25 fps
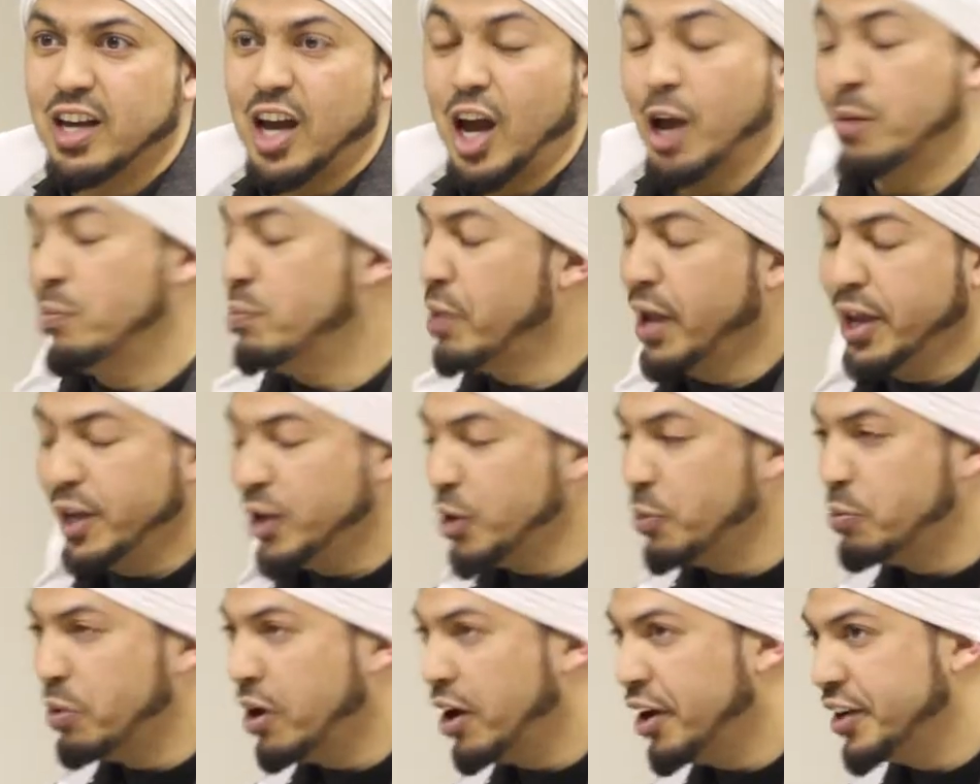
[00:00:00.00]
I beg
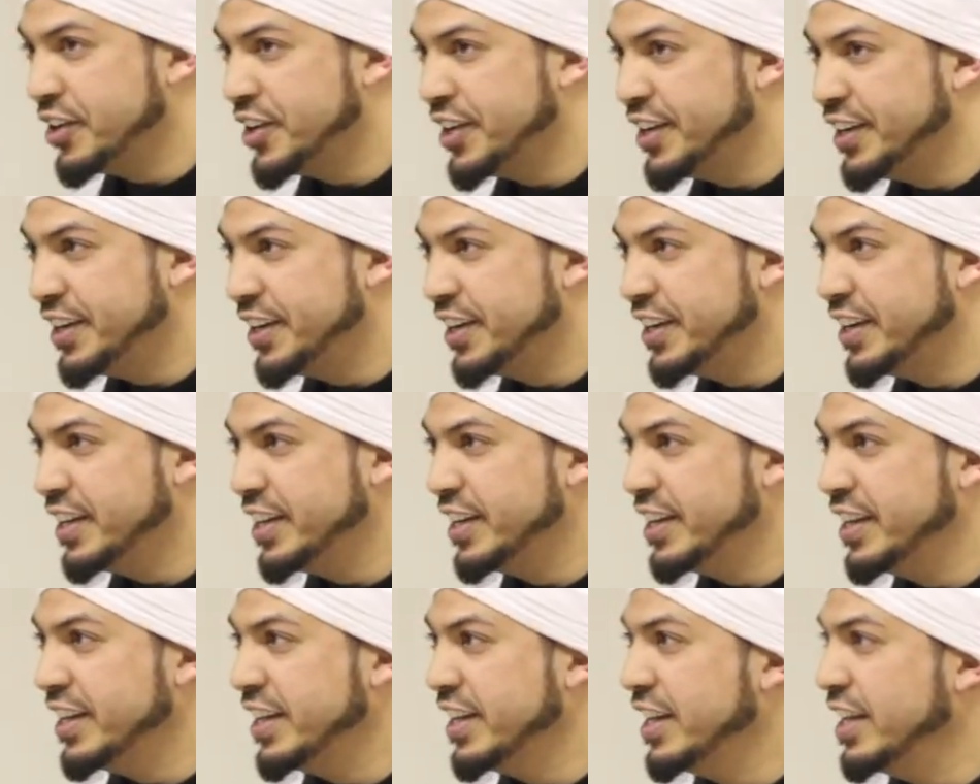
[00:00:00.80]
your pardon.
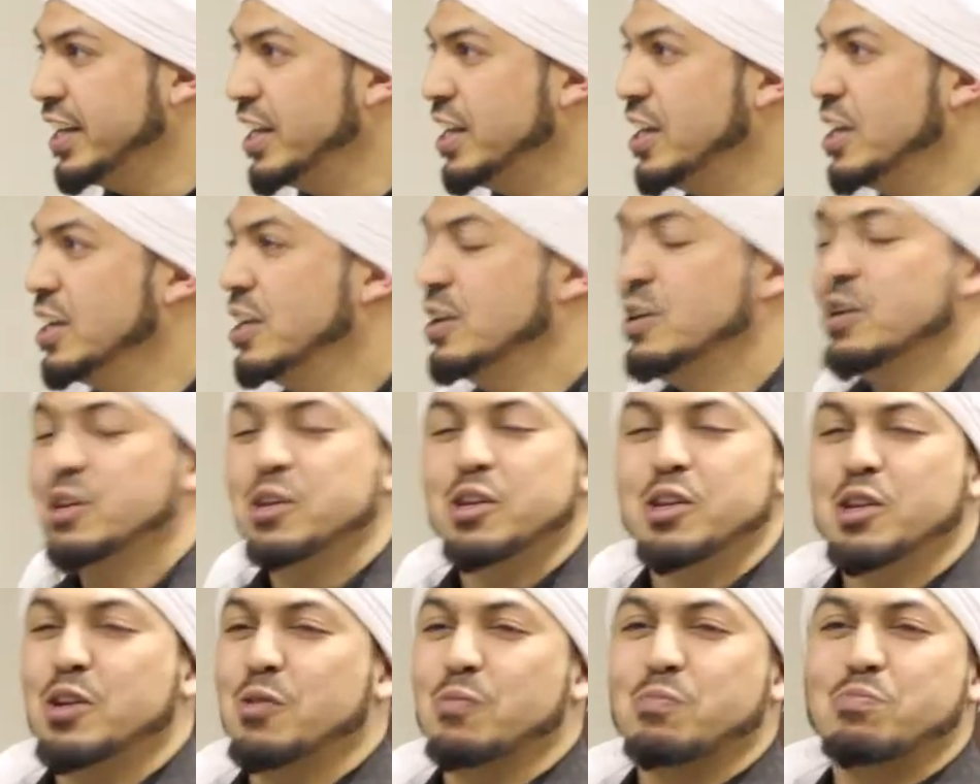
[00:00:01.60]

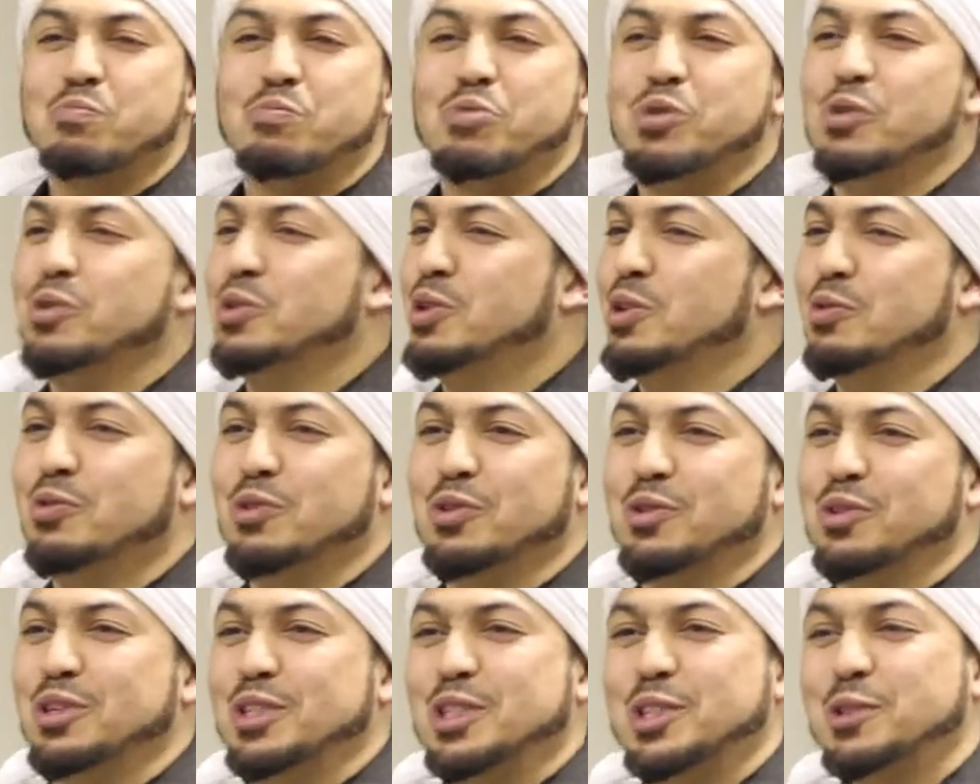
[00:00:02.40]
You know,
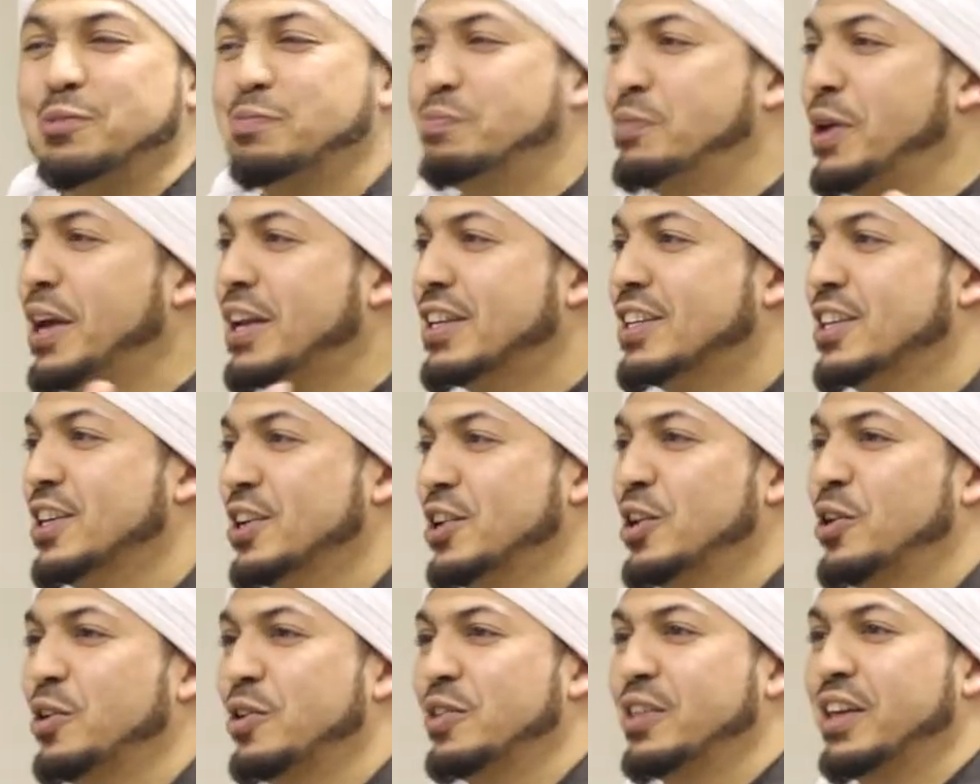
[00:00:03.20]
beautiful respect,
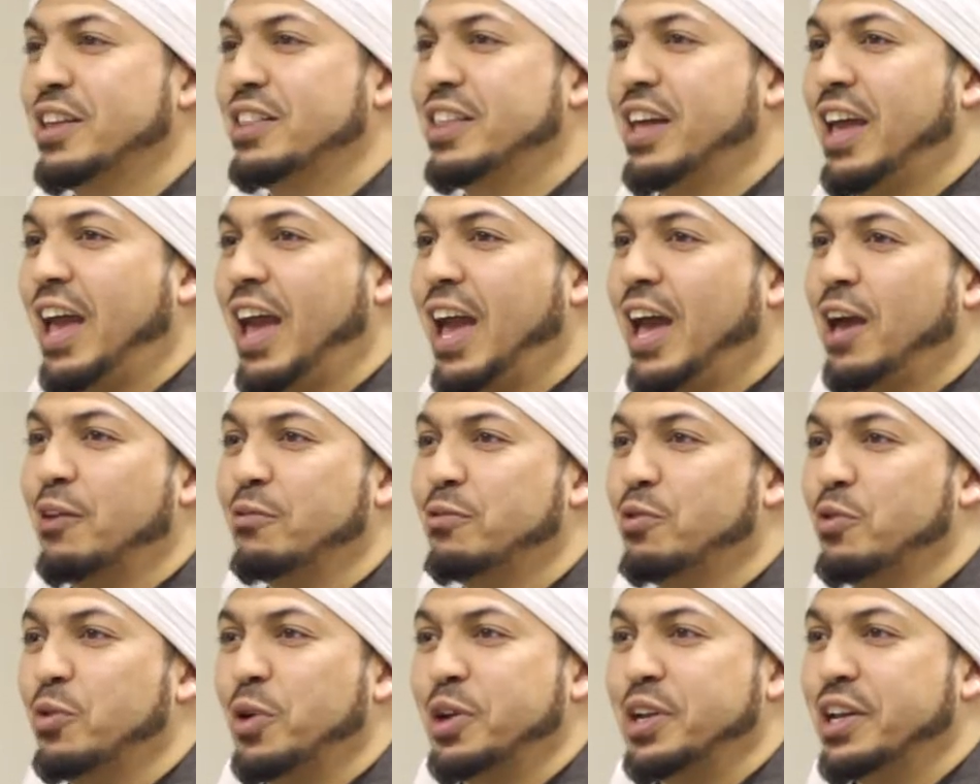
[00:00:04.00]
you know, that they
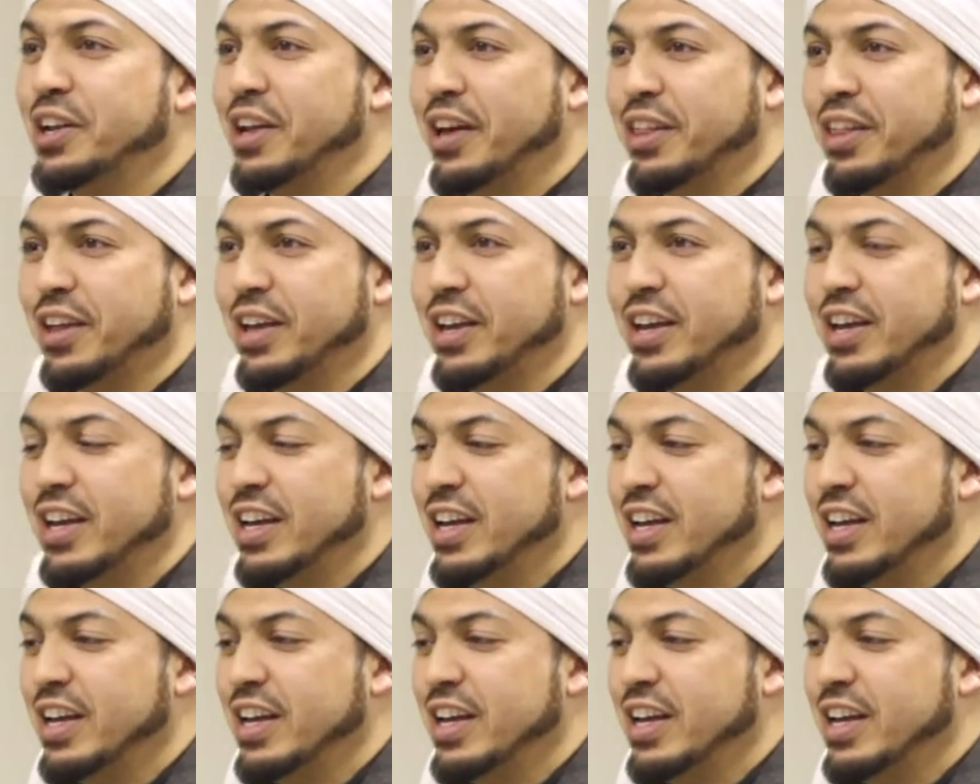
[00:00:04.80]
have for one another.